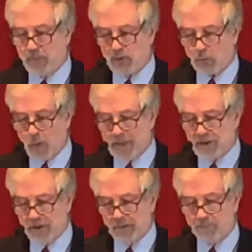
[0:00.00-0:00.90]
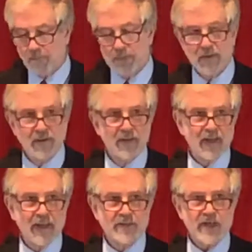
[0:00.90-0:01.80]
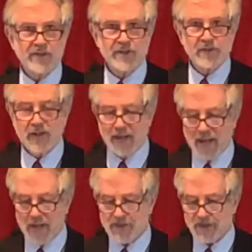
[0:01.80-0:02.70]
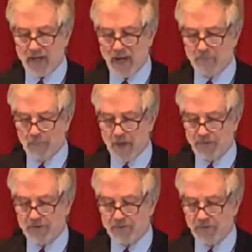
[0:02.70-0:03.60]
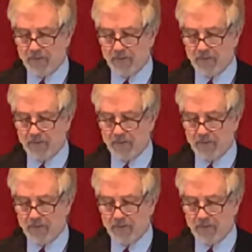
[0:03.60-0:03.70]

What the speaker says: of persuasion in just the last 9 months.